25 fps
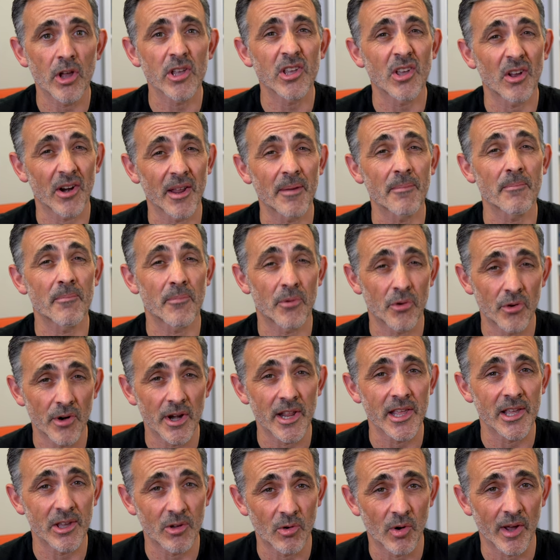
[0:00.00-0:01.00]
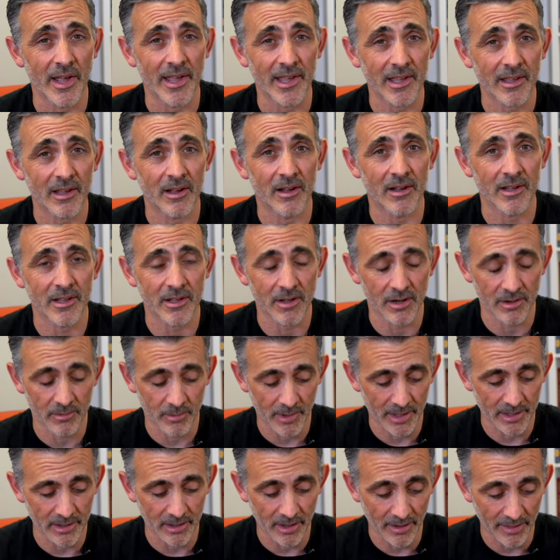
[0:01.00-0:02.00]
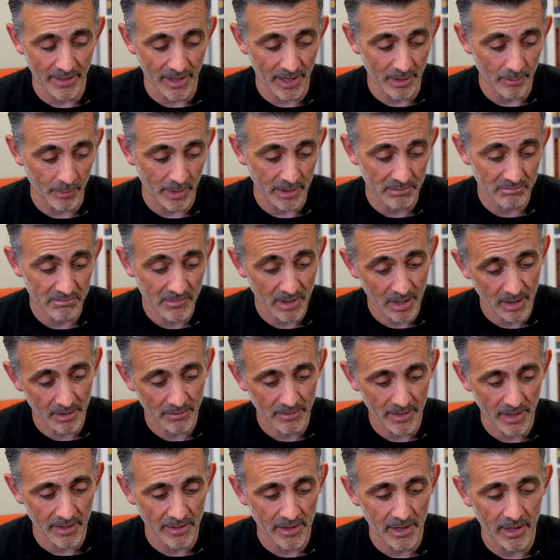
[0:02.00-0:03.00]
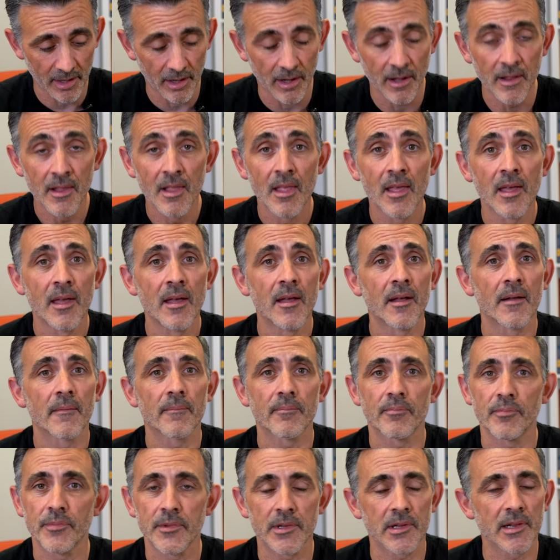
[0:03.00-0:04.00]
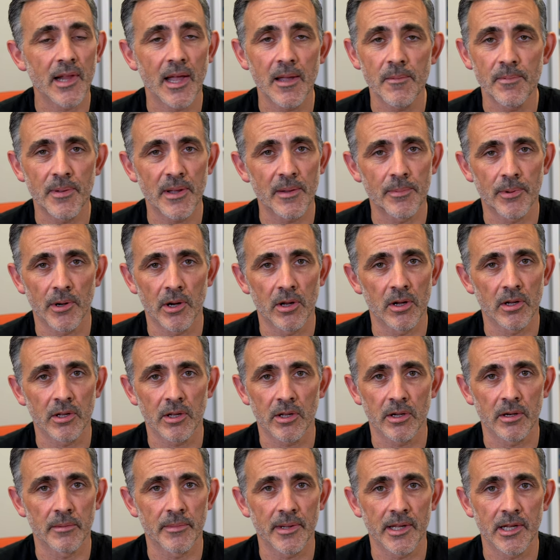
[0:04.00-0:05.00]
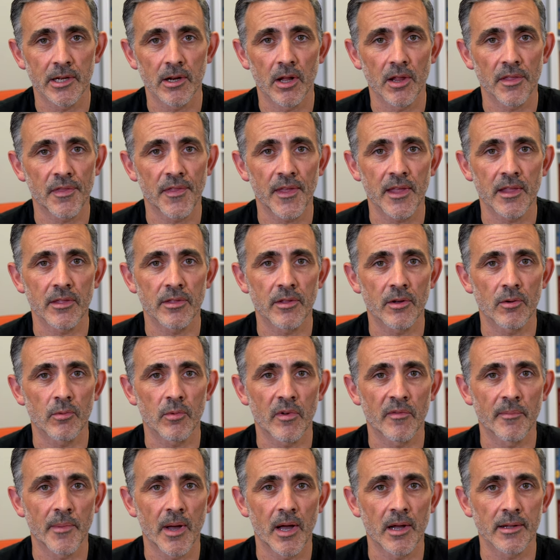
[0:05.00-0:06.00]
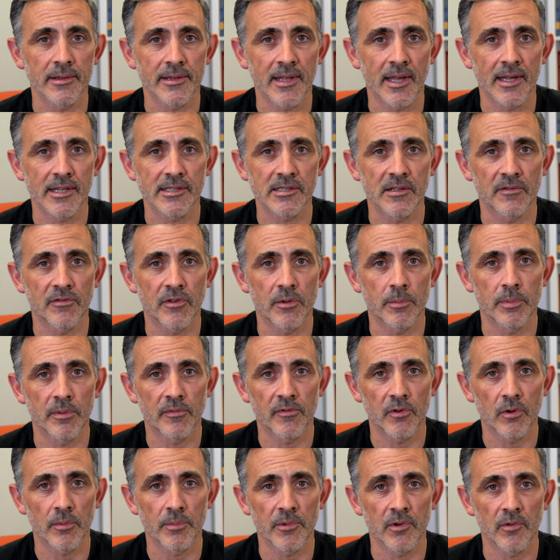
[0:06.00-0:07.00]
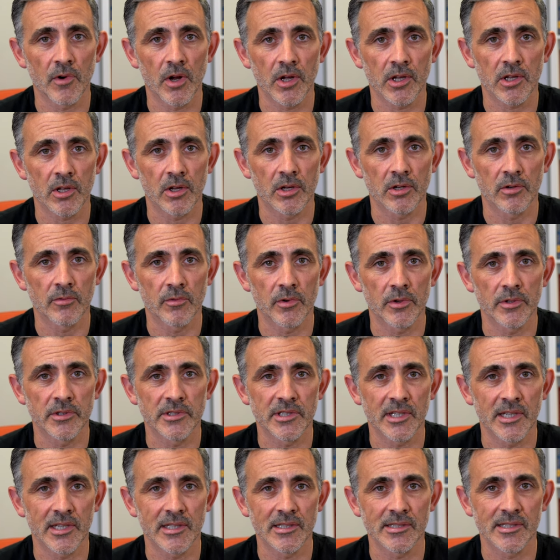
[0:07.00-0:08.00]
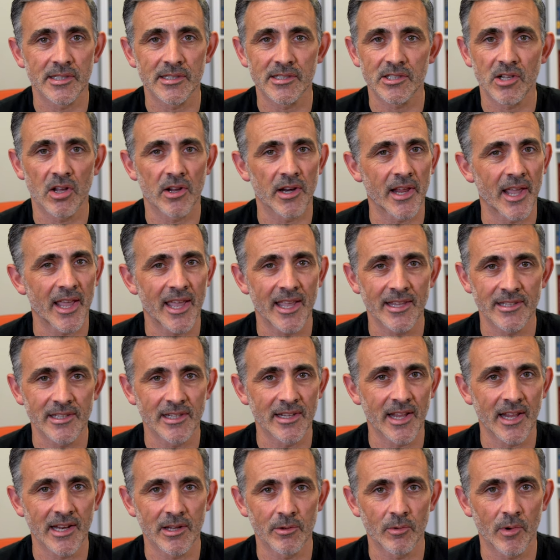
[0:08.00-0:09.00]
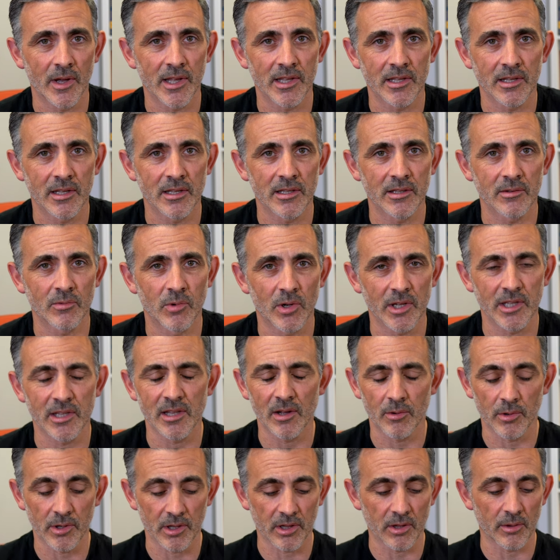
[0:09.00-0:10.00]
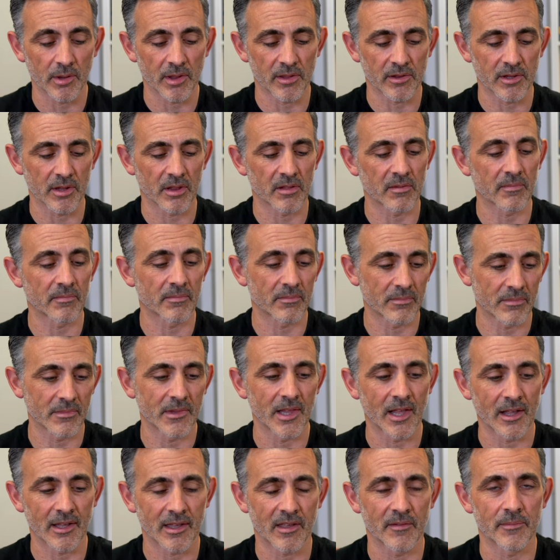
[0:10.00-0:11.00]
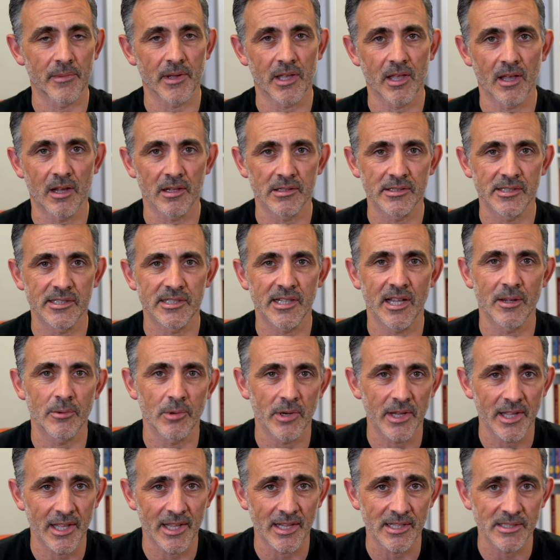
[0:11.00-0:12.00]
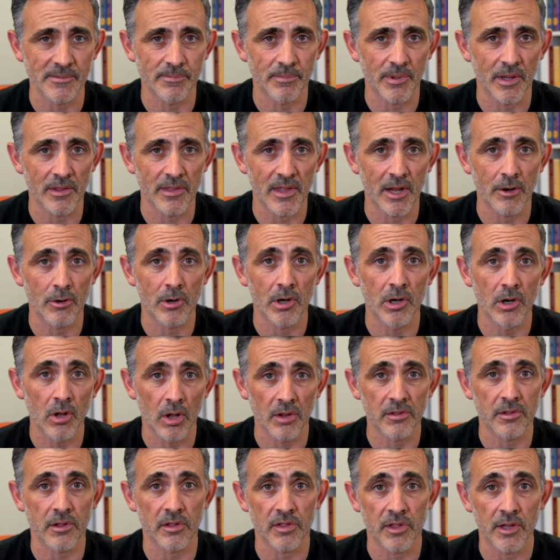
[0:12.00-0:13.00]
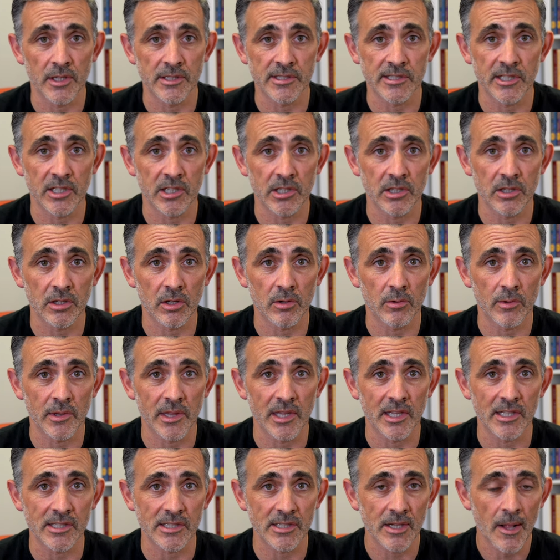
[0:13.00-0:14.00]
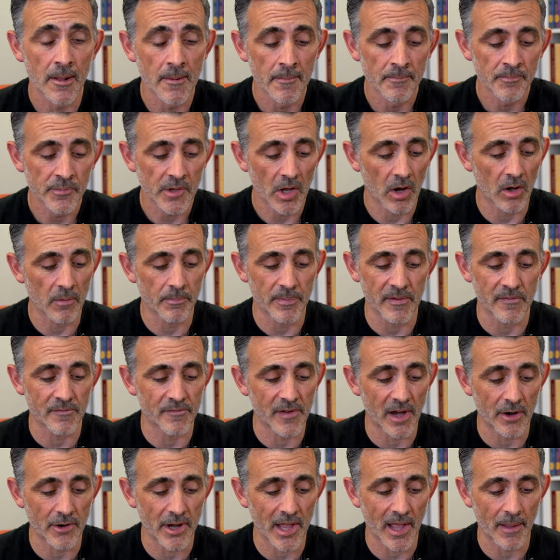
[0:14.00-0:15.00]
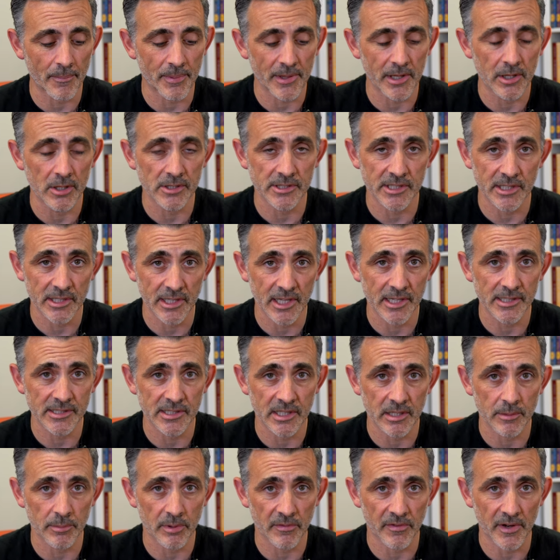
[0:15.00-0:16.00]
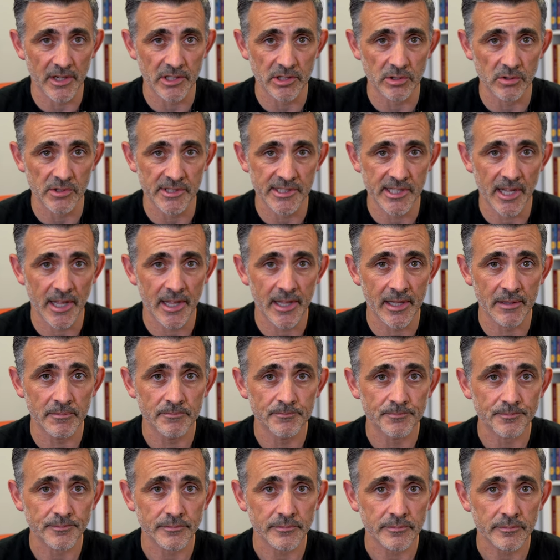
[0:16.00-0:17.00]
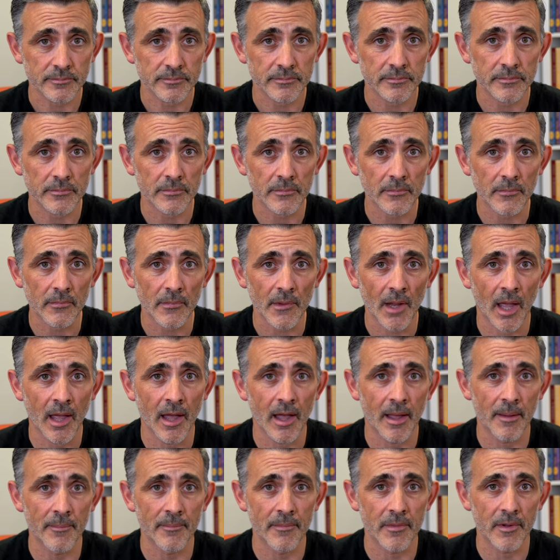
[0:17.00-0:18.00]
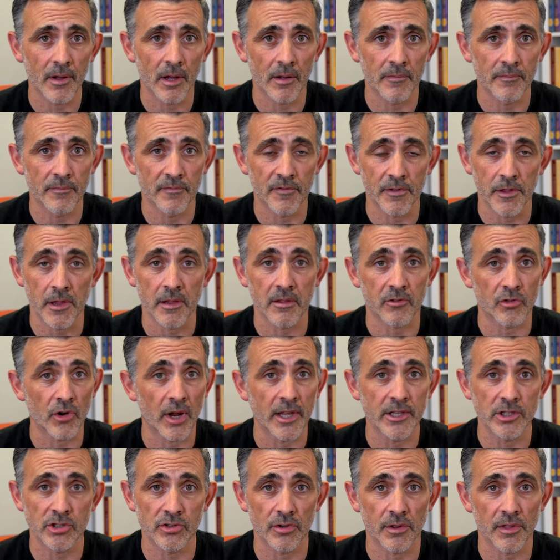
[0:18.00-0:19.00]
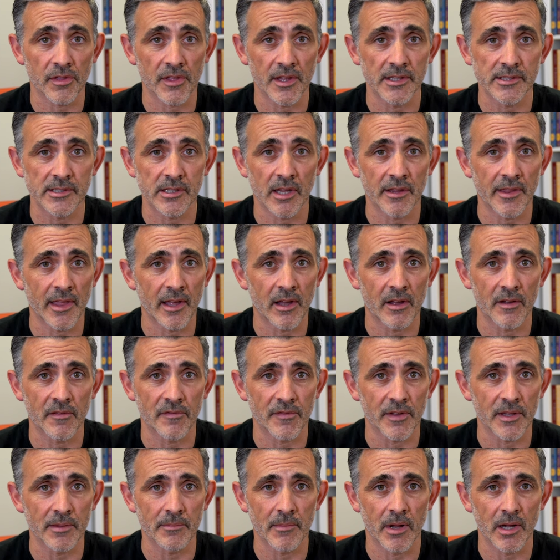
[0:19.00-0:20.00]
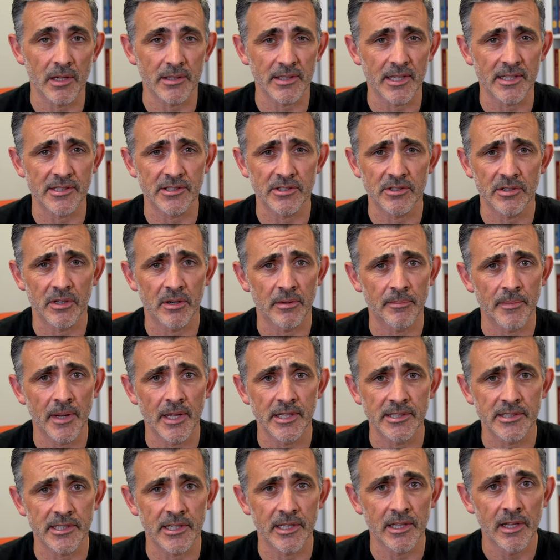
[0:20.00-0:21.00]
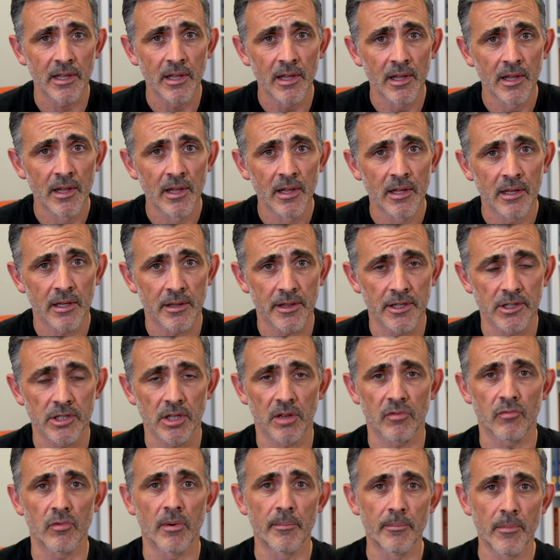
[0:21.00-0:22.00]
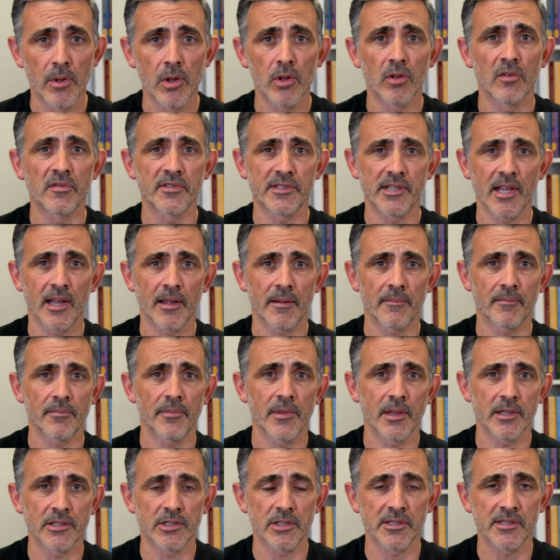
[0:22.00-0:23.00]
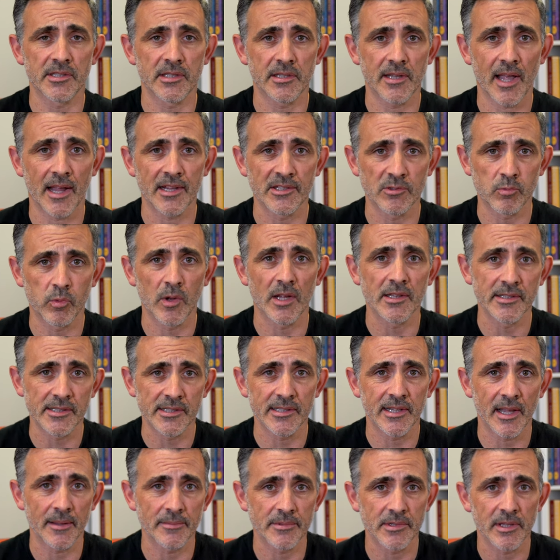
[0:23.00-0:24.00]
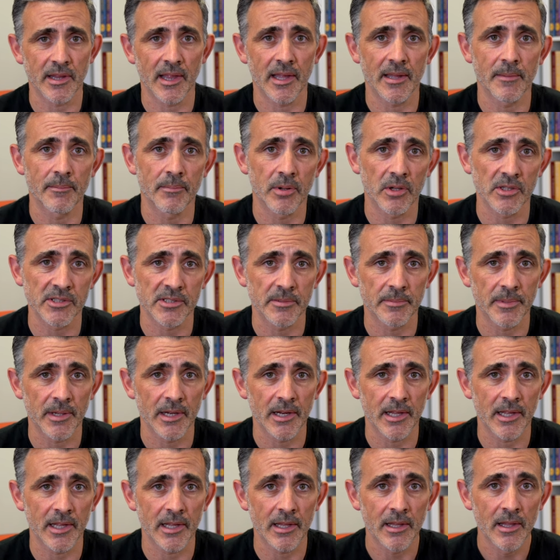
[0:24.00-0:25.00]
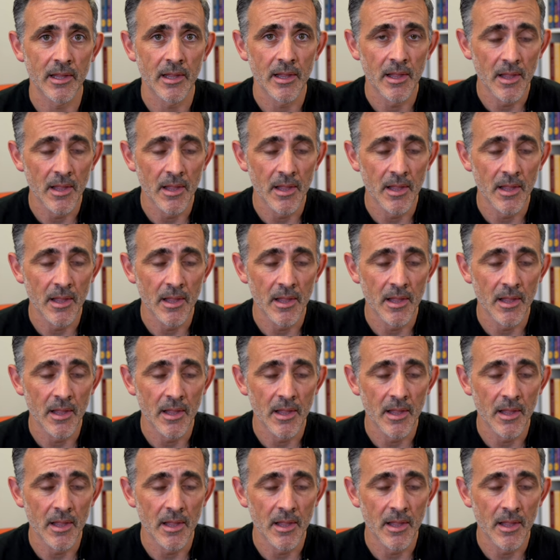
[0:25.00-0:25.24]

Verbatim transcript: I got it pretty quick. I kind of went like that and went, oh, there they are. Lay people aren't going to be, and I think that with marked decks, if you perform the right kind of routines, it's kind of hidden anyway. You, what you don't want to do is just, you know, give them a card and say what it is, but there are lots of things you can do with these. I'd be very happy using these in a professional setting. Um, for the stranger and things like that, I think Mark Dex are amazing because it just removes that, it just adds one step to that impossibility.